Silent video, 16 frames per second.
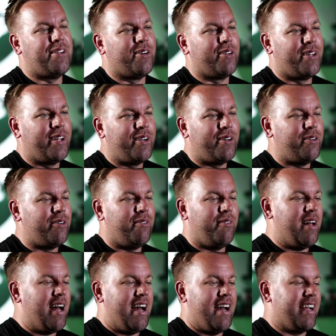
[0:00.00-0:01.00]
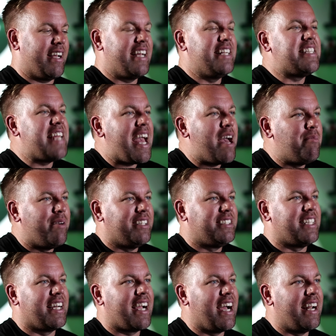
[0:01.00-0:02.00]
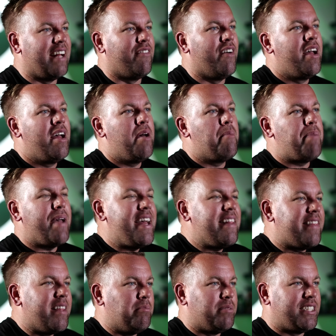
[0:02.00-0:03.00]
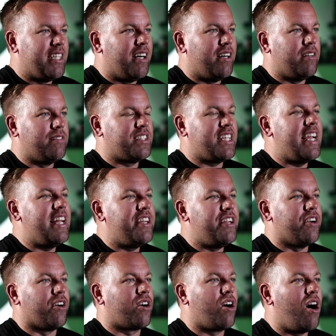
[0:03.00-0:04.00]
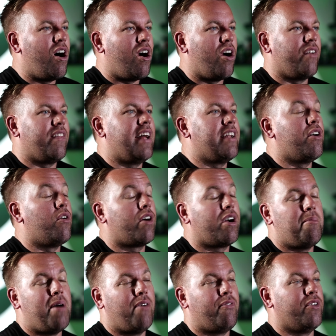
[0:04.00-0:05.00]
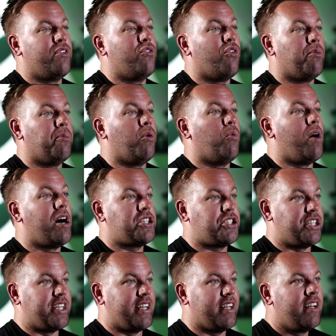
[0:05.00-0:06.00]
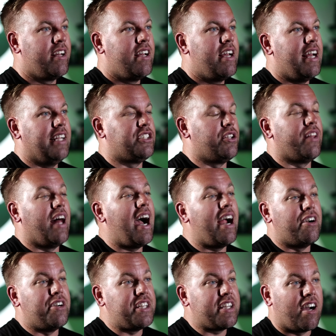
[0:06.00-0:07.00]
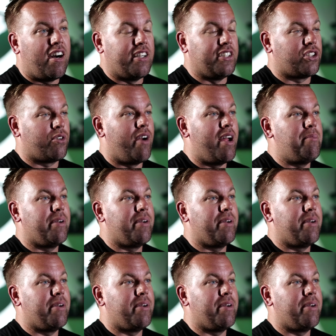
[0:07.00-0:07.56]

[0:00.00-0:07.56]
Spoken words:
they're little contaminants that kind of pit themselves into your car that don't come off with normal washing. And so the Iron Decon is great